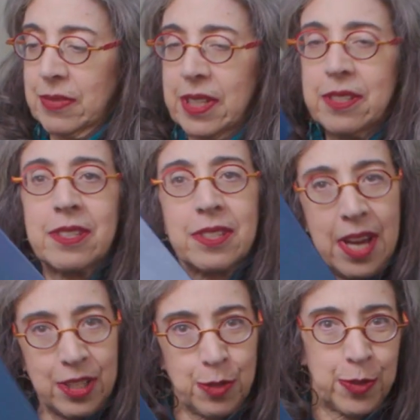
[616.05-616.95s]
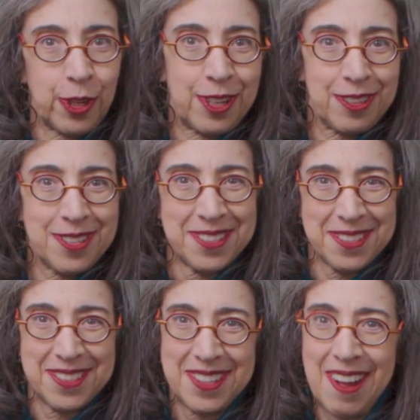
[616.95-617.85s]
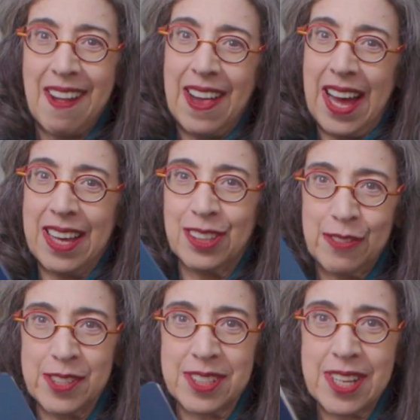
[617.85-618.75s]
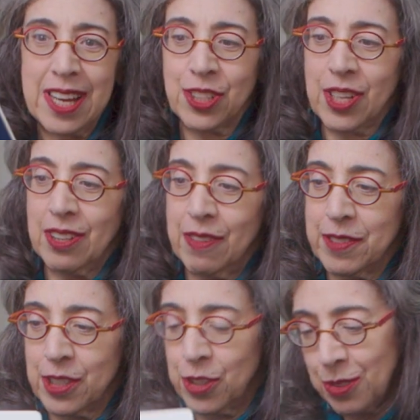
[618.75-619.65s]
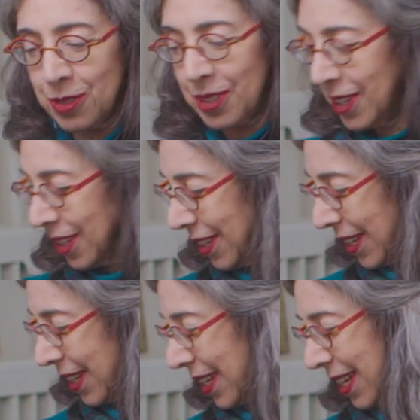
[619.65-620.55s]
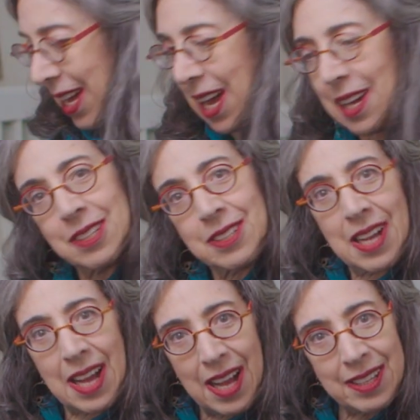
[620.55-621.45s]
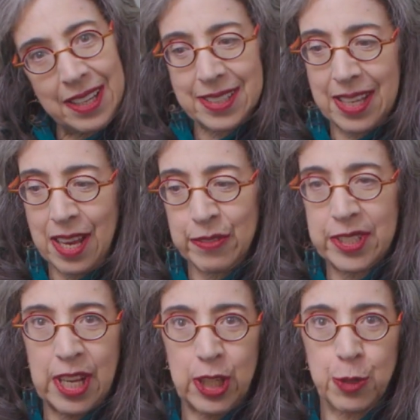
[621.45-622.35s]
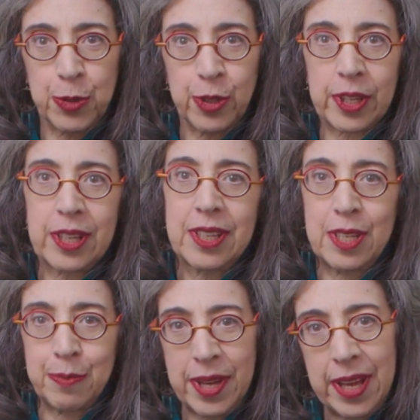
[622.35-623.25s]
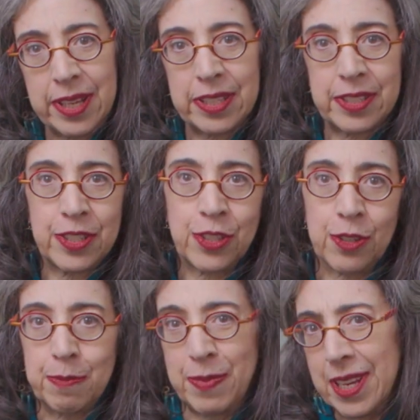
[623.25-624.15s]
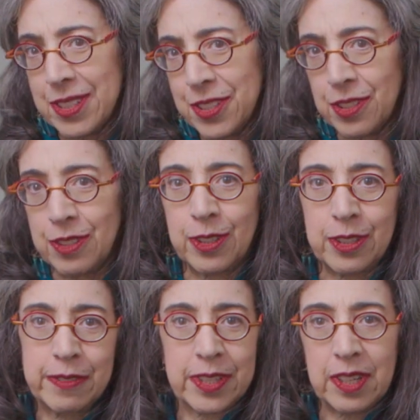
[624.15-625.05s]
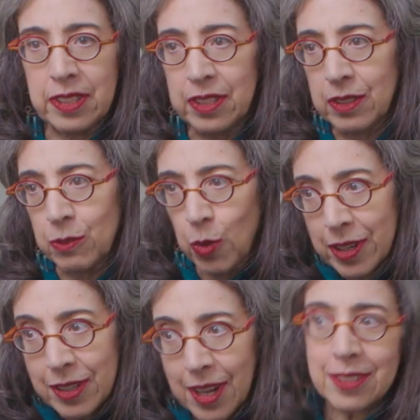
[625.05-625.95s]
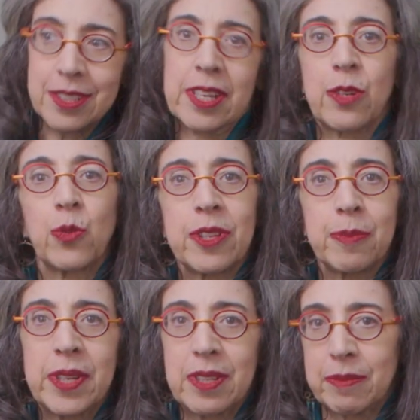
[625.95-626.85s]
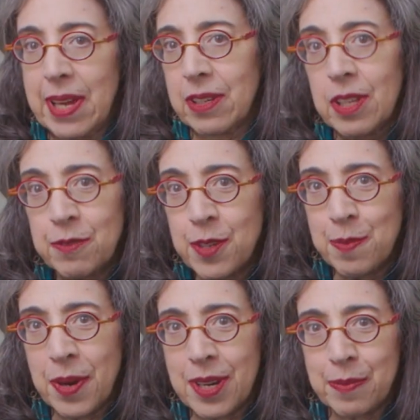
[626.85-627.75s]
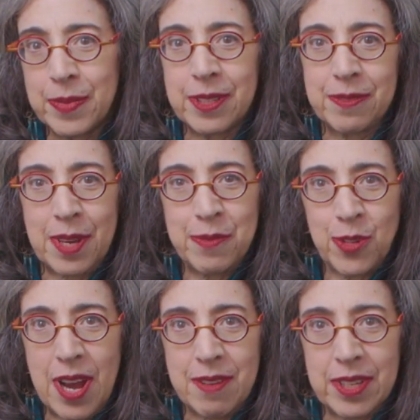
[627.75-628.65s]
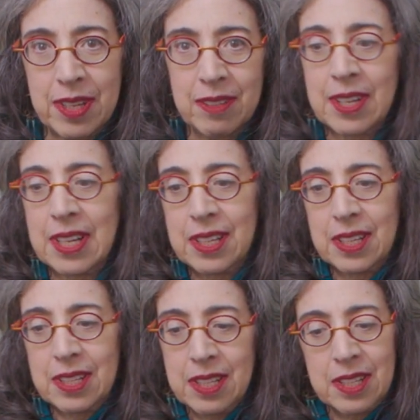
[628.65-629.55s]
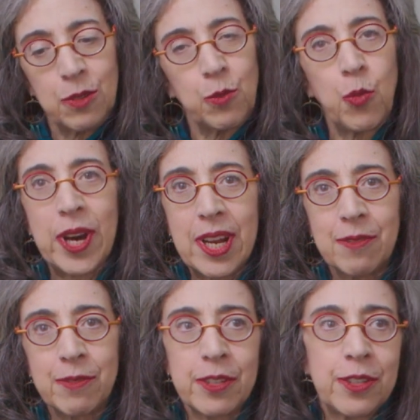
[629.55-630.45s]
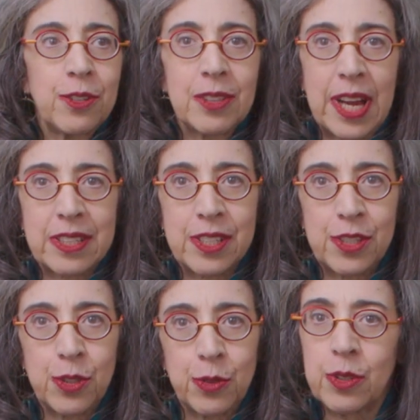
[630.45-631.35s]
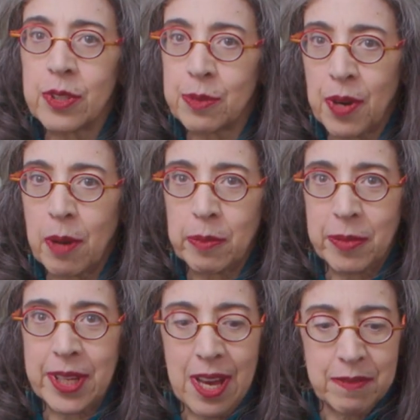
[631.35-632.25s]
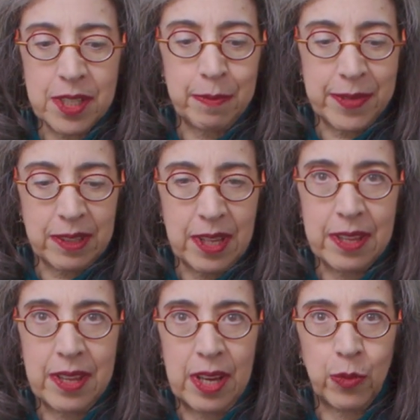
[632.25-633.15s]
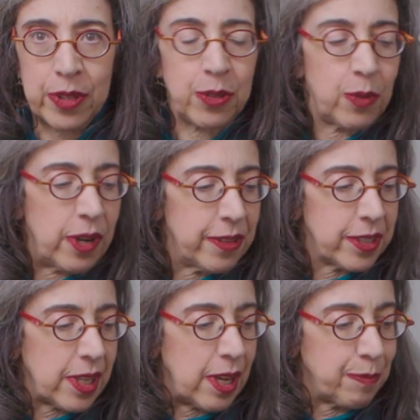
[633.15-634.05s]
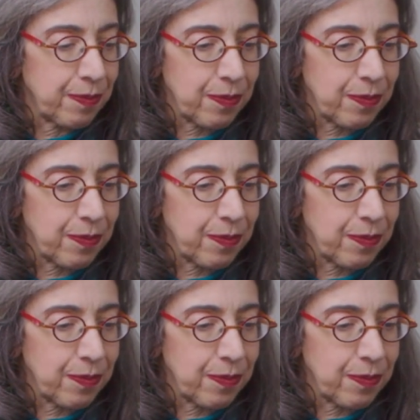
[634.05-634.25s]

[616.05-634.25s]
It's a sketchbook. I love to sketch, I love to doodle. I like to have a sketchbook and pens or pencil or even a little watercolor set with me in my glove compartment if I'm driving. Whatever you like to do, you could probably have something like that with you all the time.